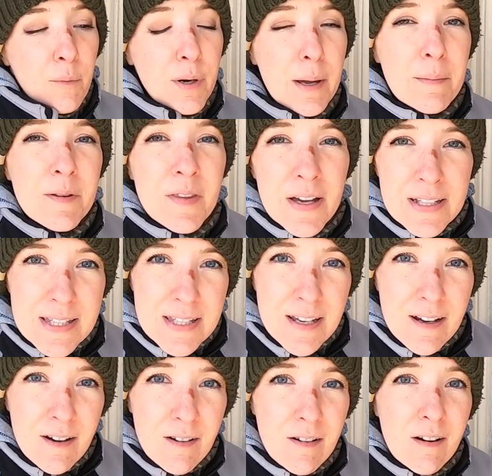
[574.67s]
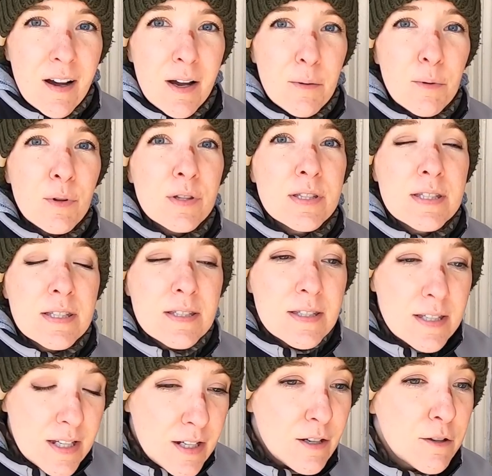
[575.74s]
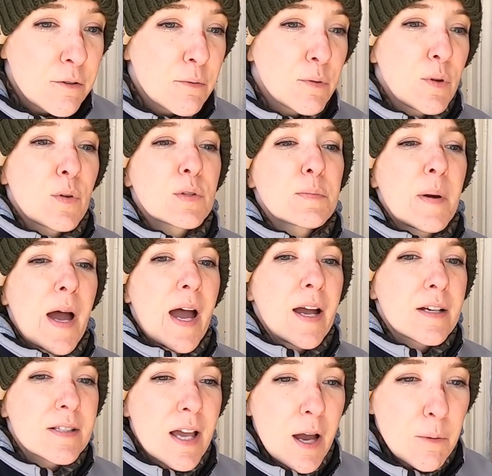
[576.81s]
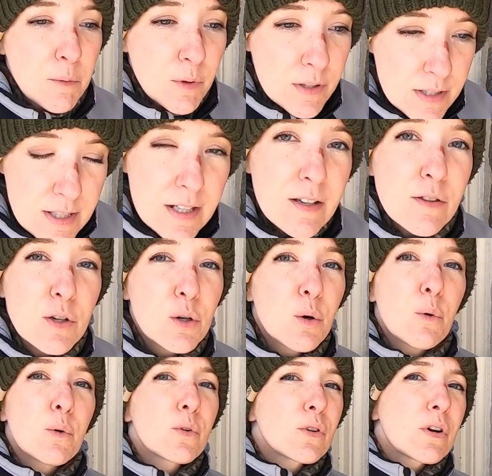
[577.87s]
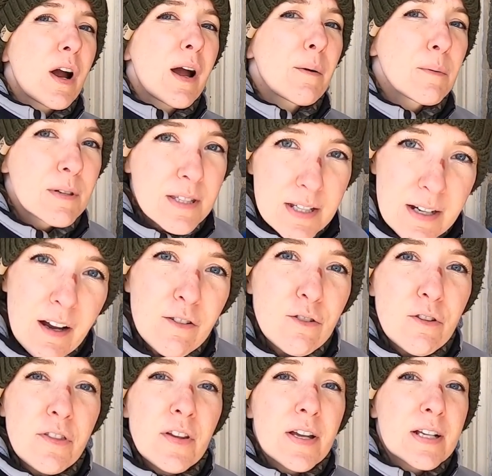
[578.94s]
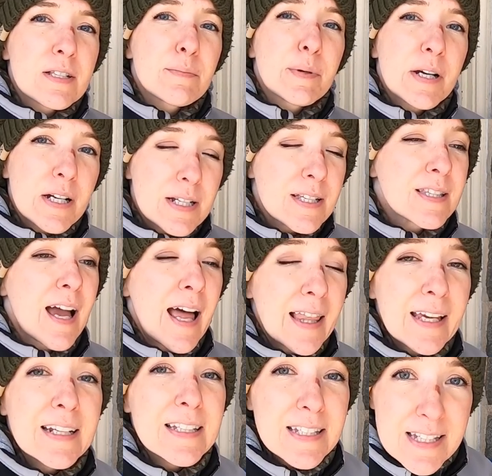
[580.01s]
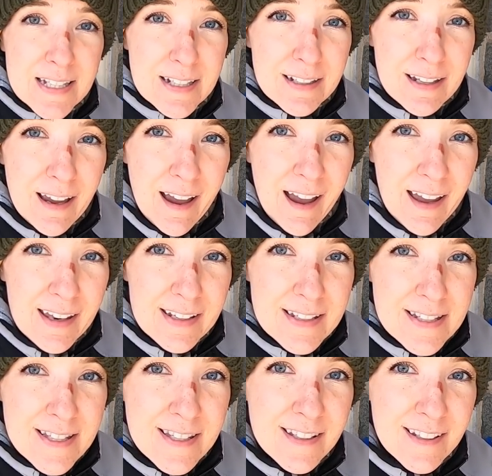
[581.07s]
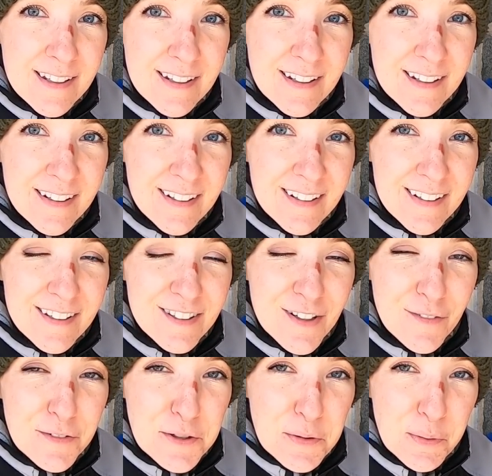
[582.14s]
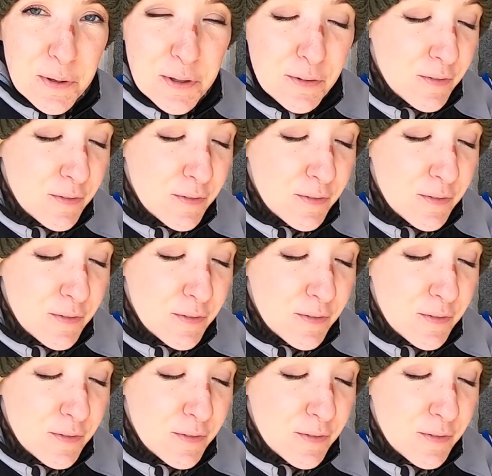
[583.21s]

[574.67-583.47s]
when I'm at that sale, I will dig through those bags. I will dig in the corner. I will dig under things because I like to dig and you never know what